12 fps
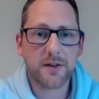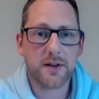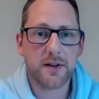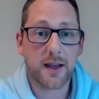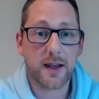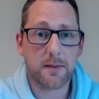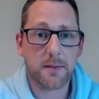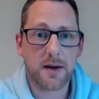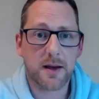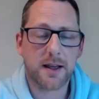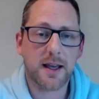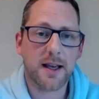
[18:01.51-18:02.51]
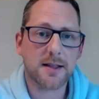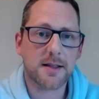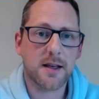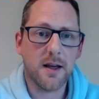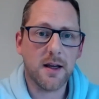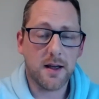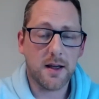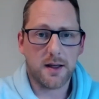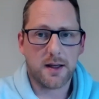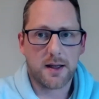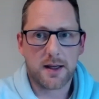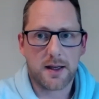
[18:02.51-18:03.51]
the team, I guess,
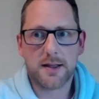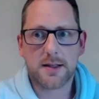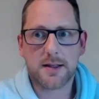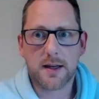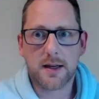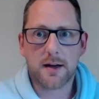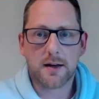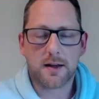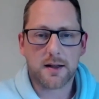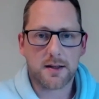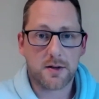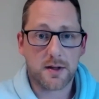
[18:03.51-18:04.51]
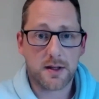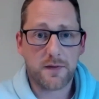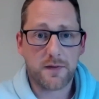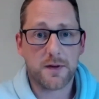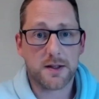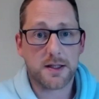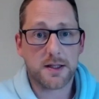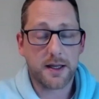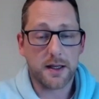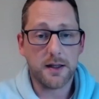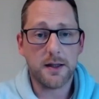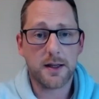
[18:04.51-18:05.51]
is there a different
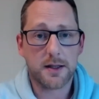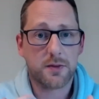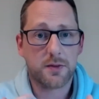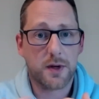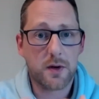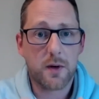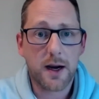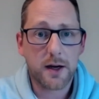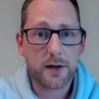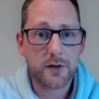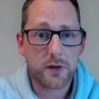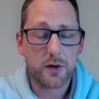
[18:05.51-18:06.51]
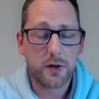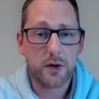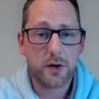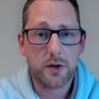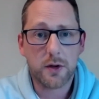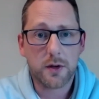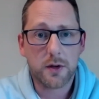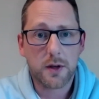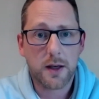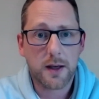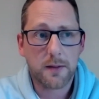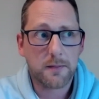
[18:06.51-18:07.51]
skill that's required to do
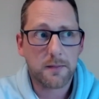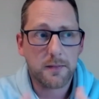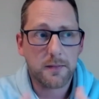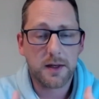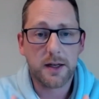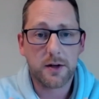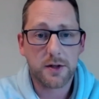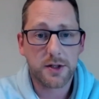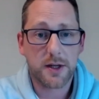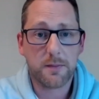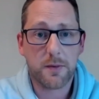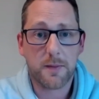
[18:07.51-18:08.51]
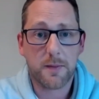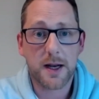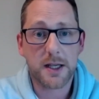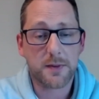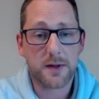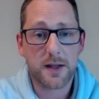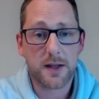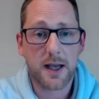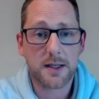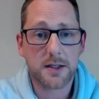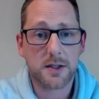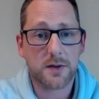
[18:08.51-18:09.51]
leadership or management
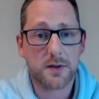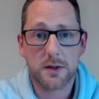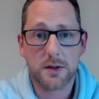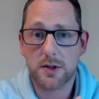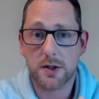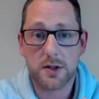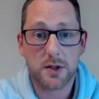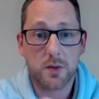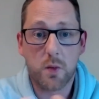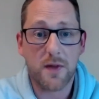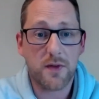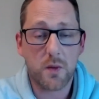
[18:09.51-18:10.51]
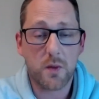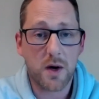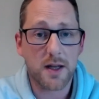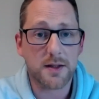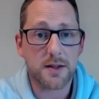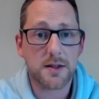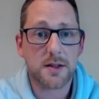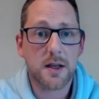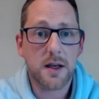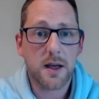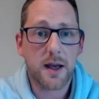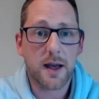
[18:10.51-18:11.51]
tasks such as one-to-ones
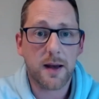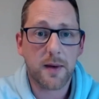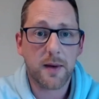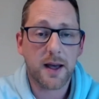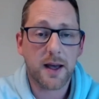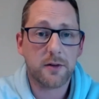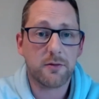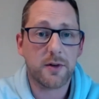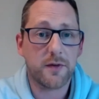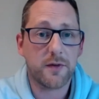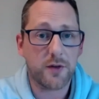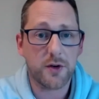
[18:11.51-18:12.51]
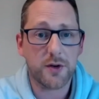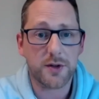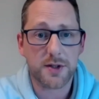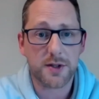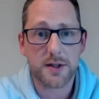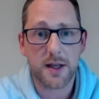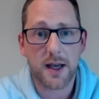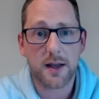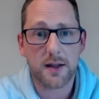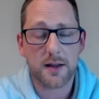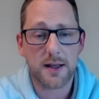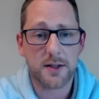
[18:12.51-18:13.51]
and reviews? That
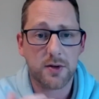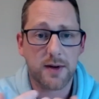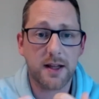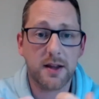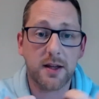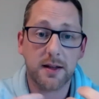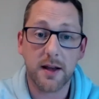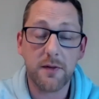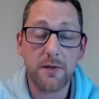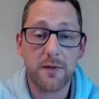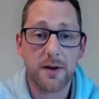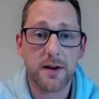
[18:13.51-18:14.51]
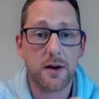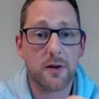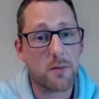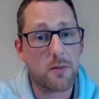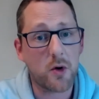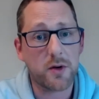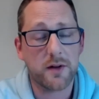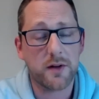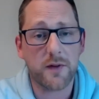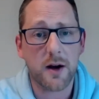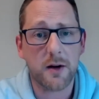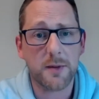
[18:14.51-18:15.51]
is there anything different in a remote
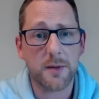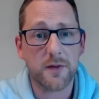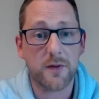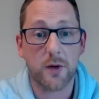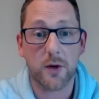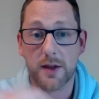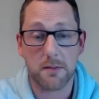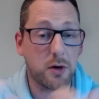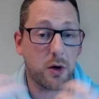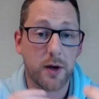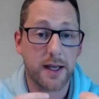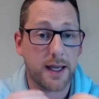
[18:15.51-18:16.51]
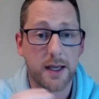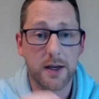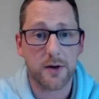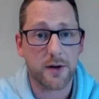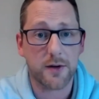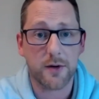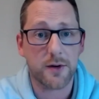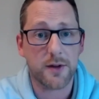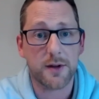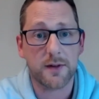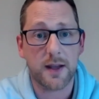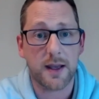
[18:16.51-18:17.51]
environment for the employee or
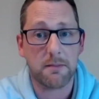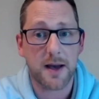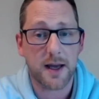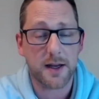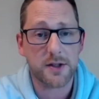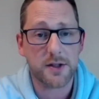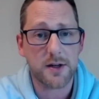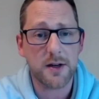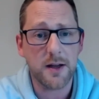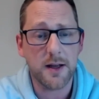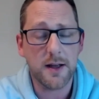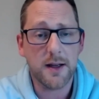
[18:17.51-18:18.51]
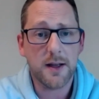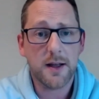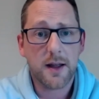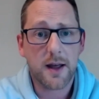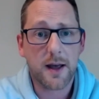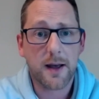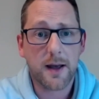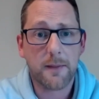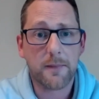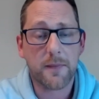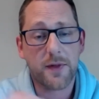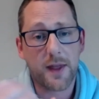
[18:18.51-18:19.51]
the team manager
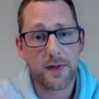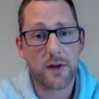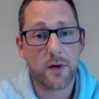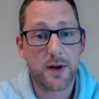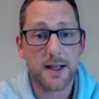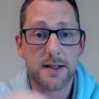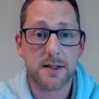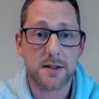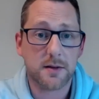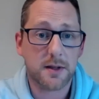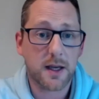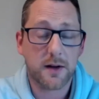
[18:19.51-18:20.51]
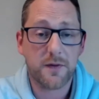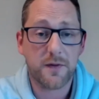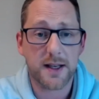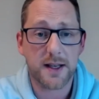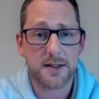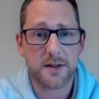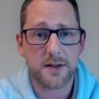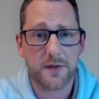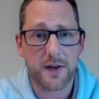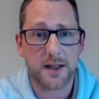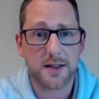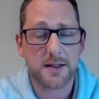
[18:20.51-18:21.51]
than there is kind of
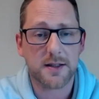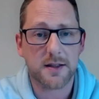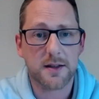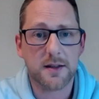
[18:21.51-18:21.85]
face-to-face?